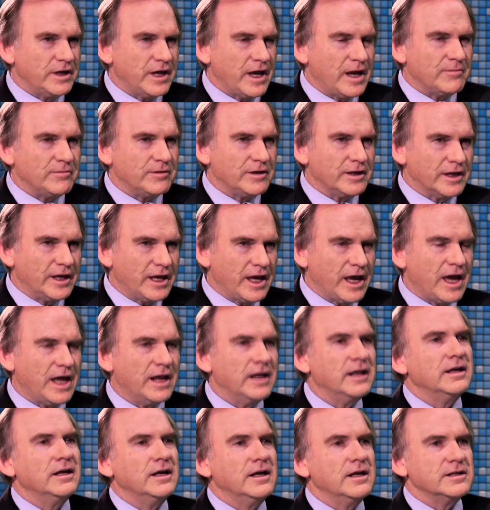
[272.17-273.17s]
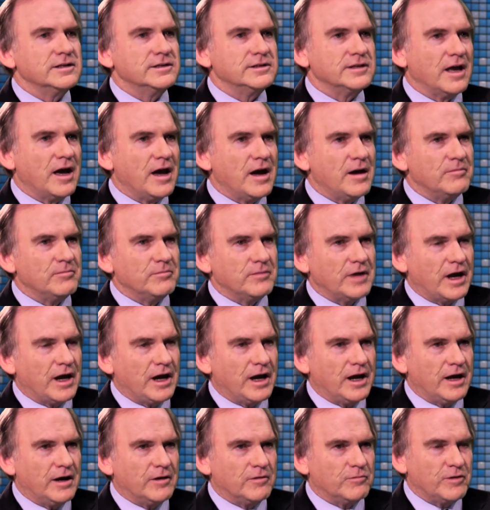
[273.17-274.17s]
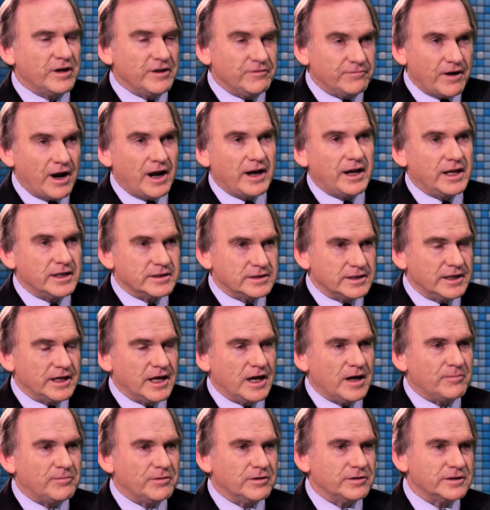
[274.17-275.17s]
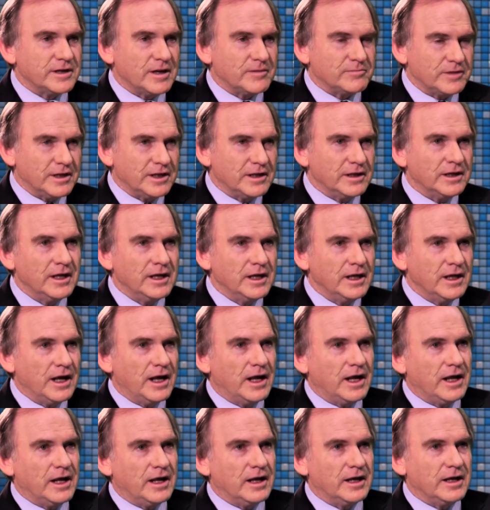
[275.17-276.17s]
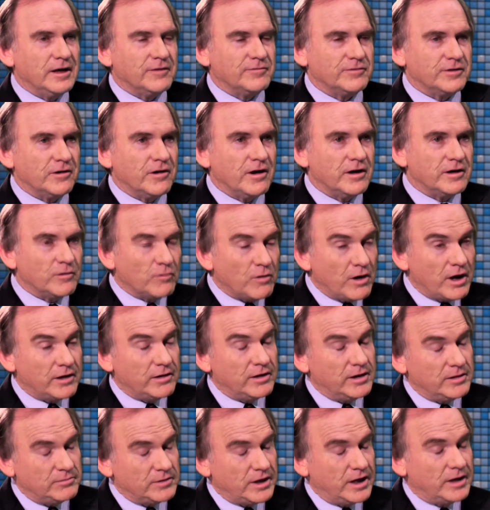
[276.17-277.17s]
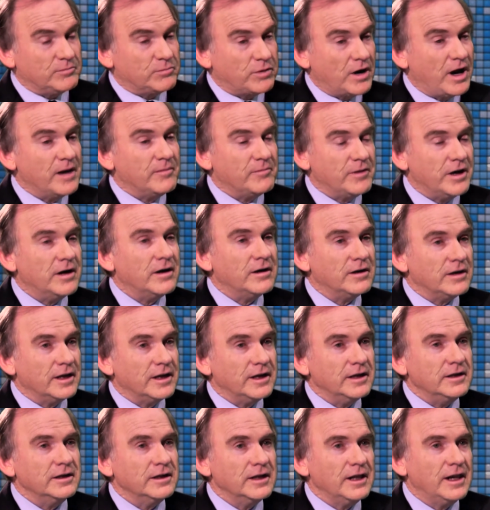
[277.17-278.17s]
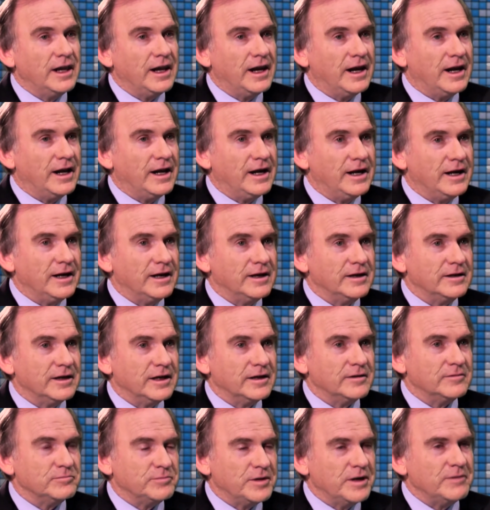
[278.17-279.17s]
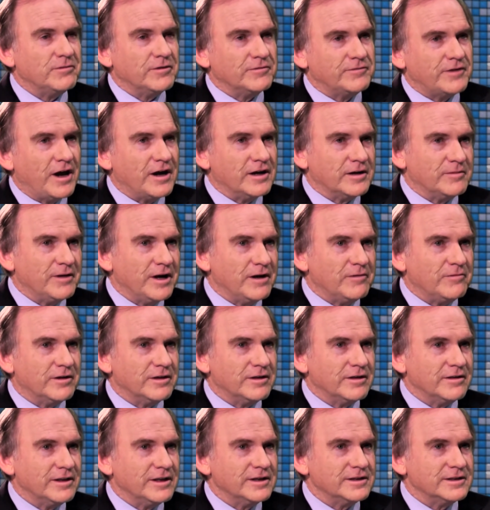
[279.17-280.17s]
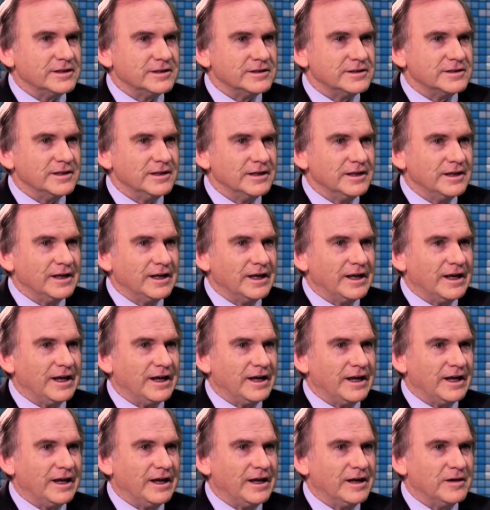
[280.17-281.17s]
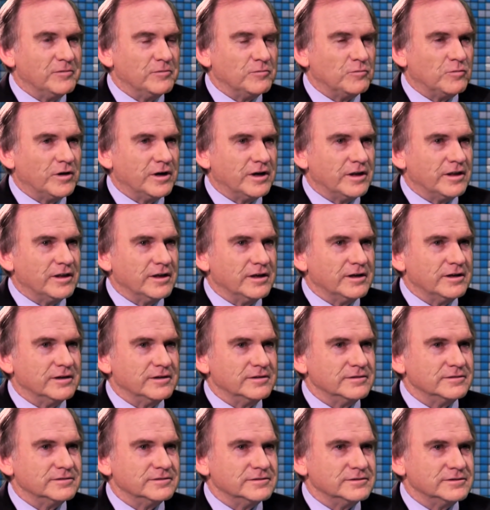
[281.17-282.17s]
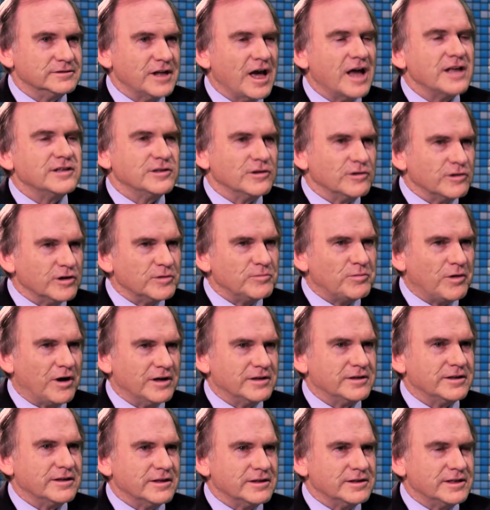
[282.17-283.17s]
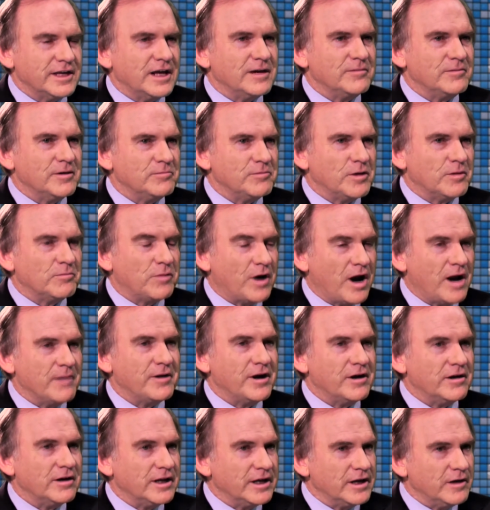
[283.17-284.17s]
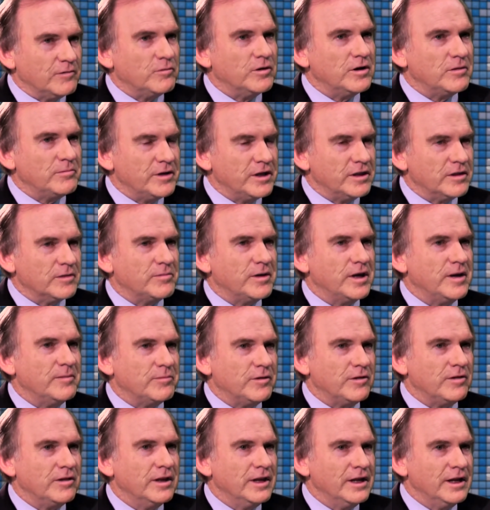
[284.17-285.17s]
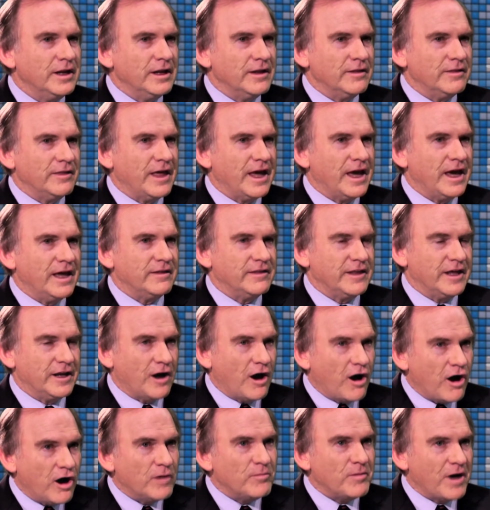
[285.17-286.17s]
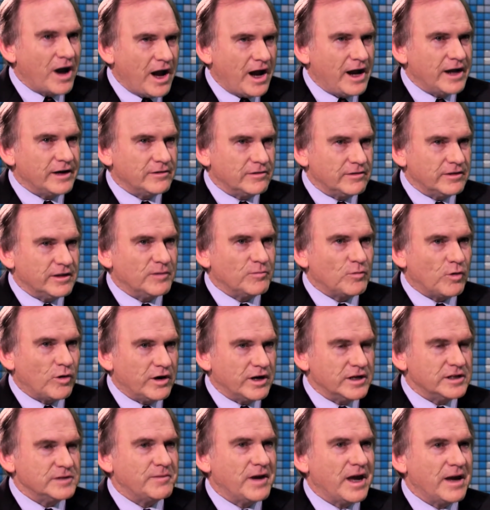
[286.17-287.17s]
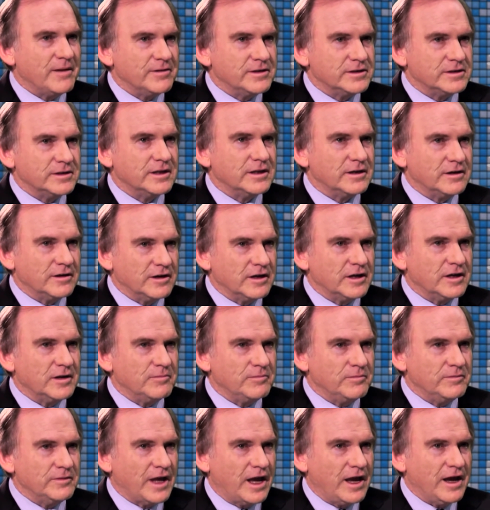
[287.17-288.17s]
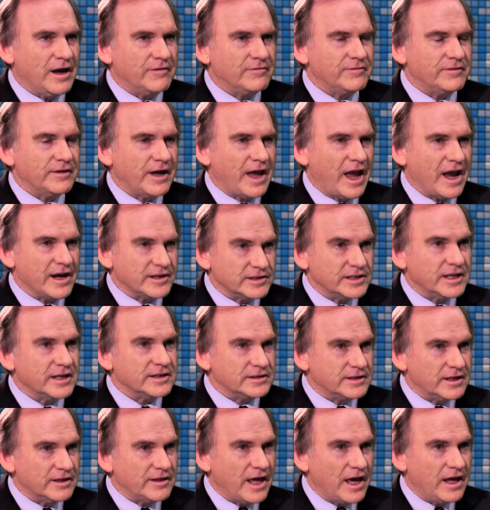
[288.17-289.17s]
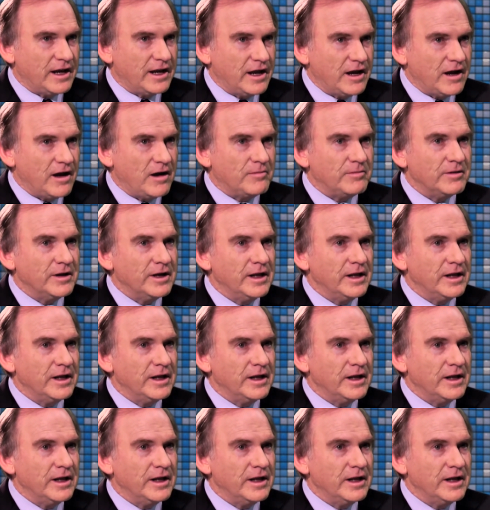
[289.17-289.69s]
able to get some uh, refinancing help or something uh, if they're underwater. And, and primarily, uh, and people have talked about whether this is uh, one of the not so good parts of the settlement, but primarily it will be the people that, that are behind on their mortgage payments that exactly. are going to have access to that help